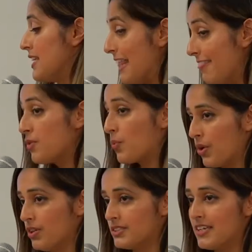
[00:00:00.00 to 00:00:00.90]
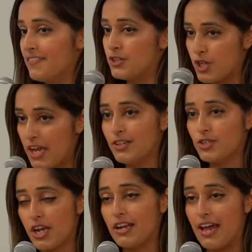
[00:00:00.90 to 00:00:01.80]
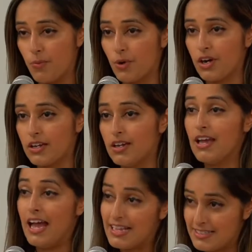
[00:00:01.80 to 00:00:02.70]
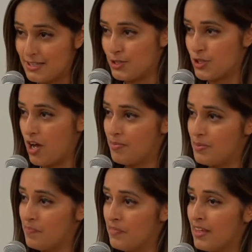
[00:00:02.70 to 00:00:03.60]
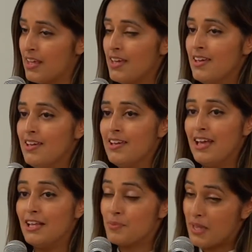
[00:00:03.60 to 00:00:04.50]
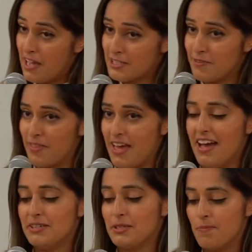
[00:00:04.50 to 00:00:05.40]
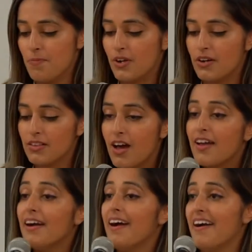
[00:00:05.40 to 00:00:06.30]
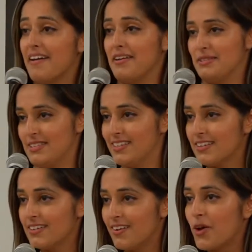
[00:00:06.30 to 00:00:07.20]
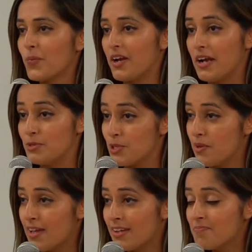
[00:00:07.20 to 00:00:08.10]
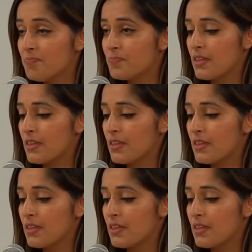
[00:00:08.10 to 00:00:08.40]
in the world, in the J&J network, has this job. And because of that, there are a lot of eyes on what I'm doing,